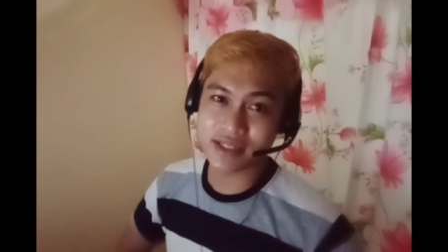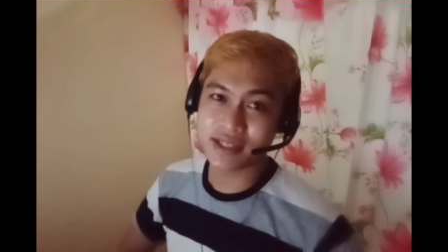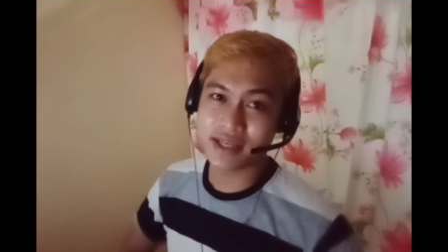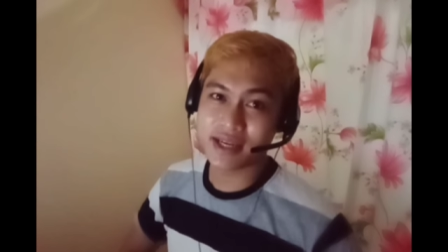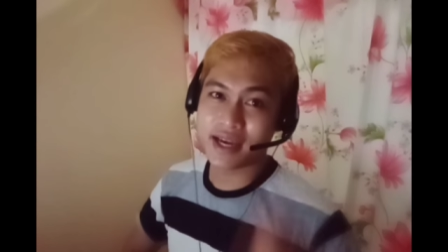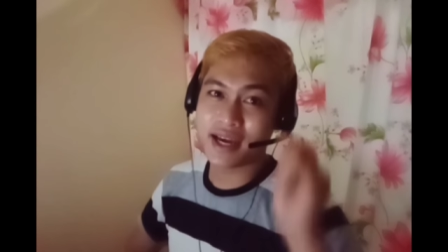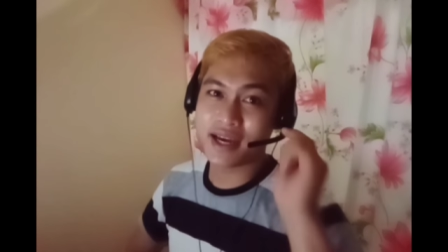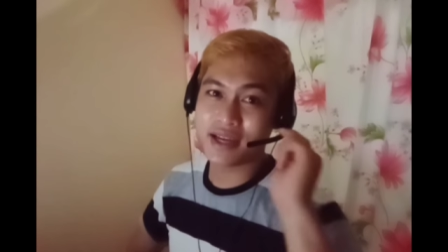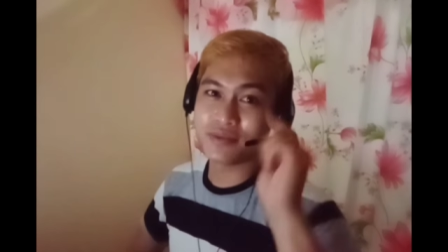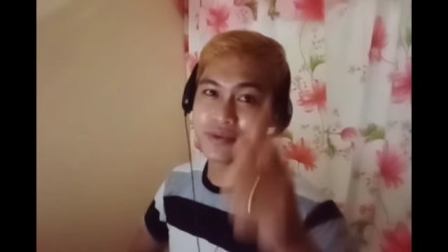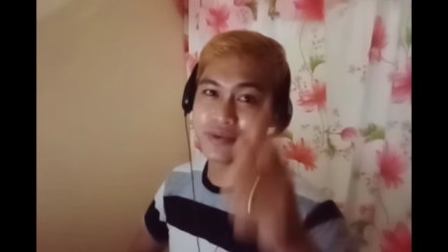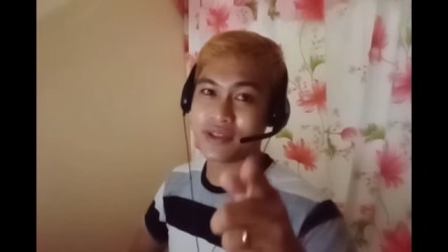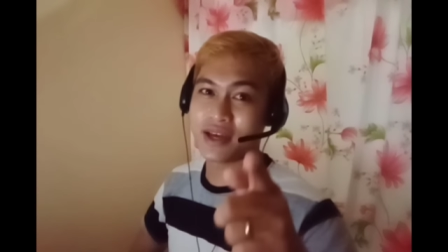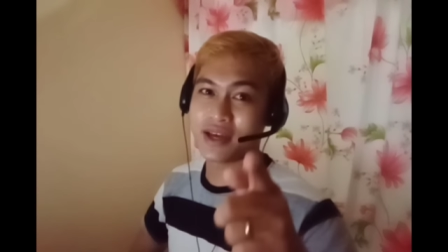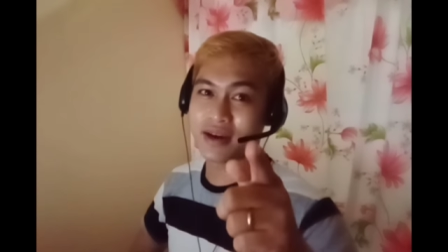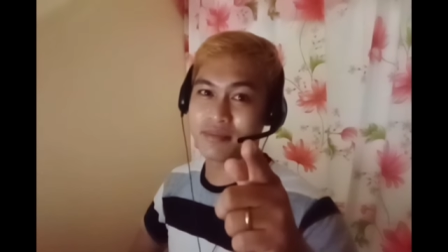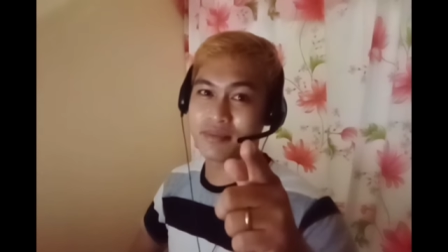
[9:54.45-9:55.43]
And with
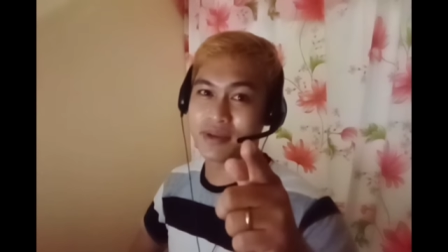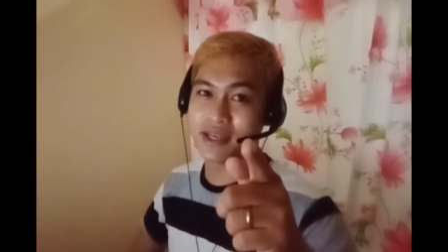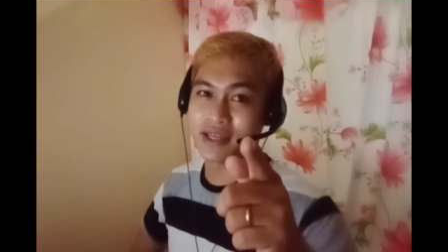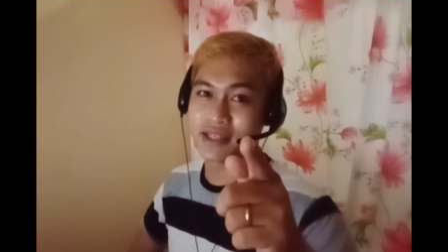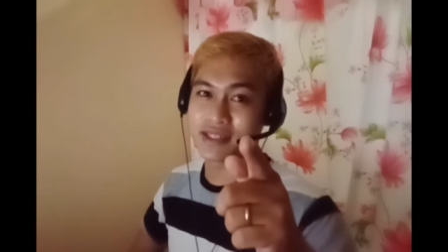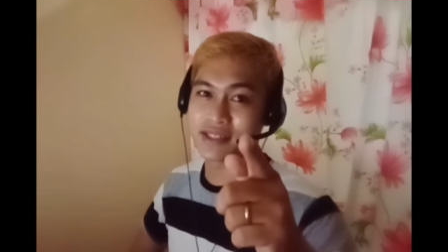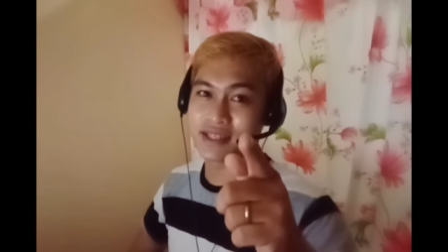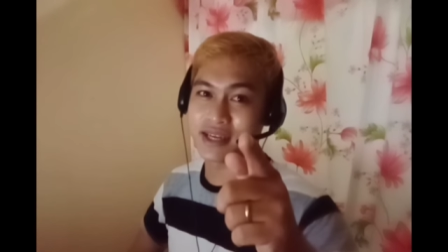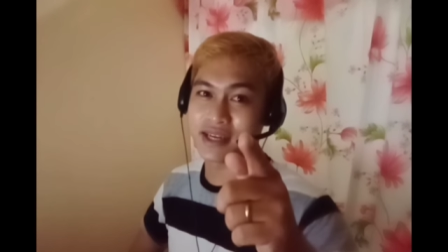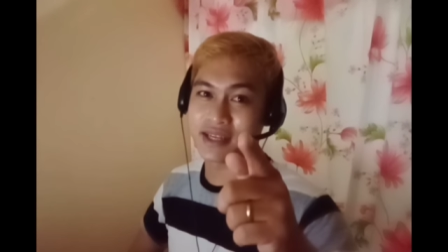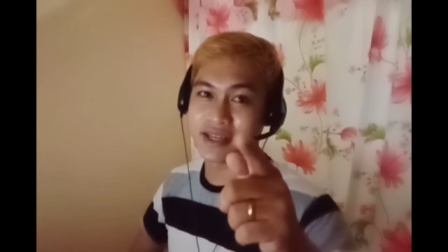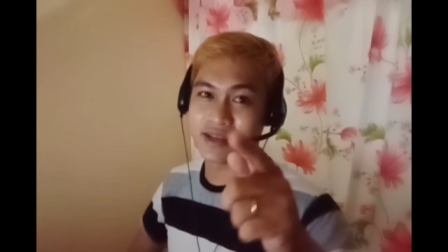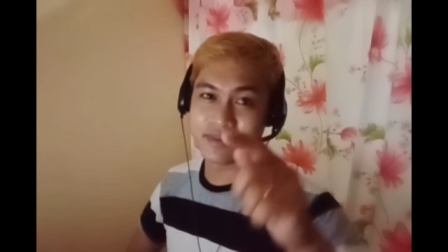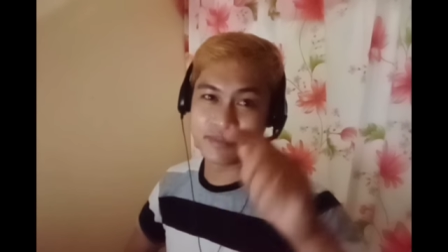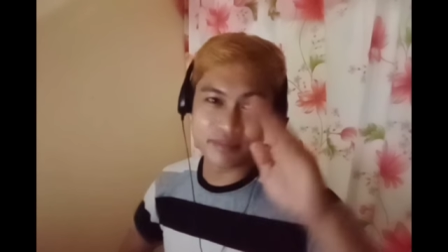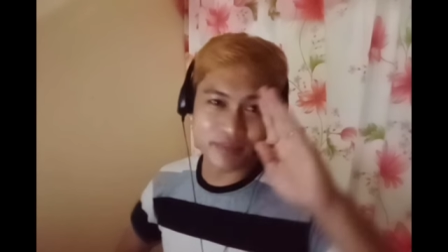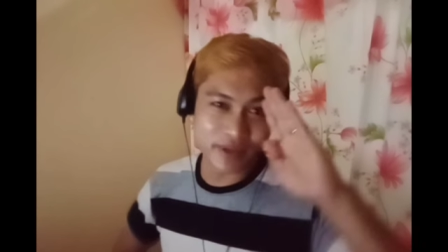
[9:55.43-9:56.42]
that being said,
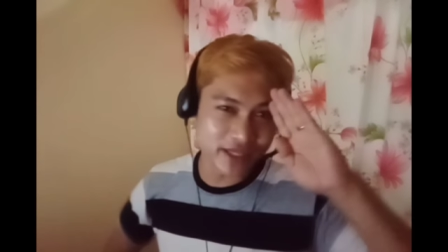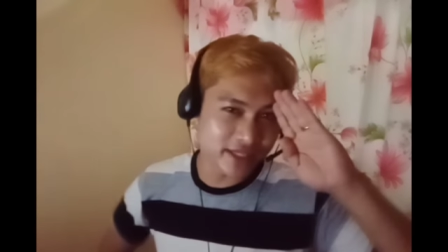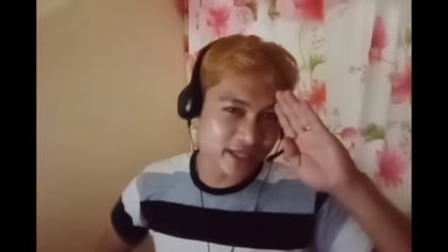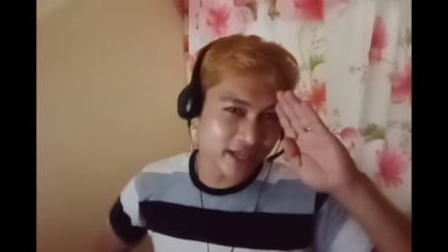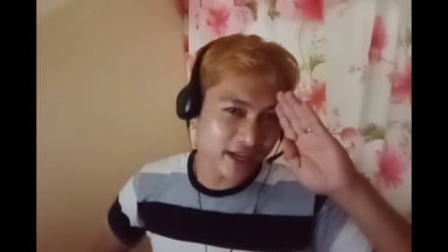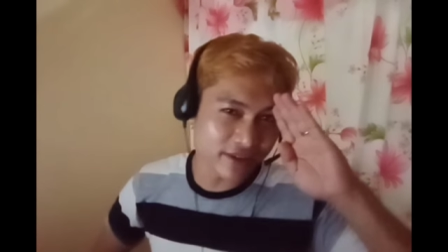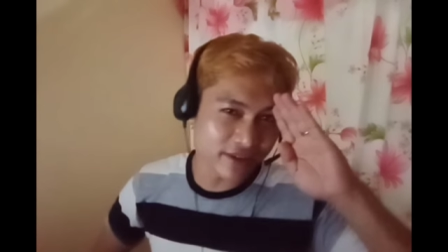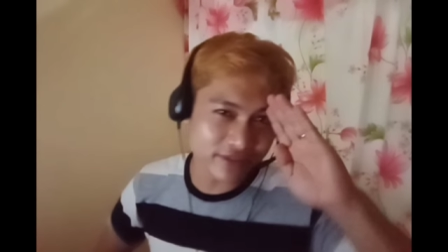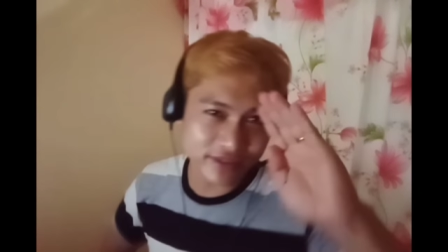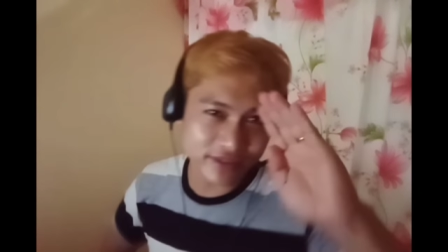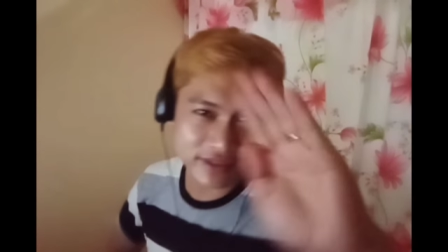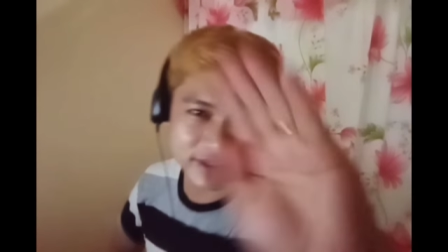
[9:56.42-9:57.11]
peace out.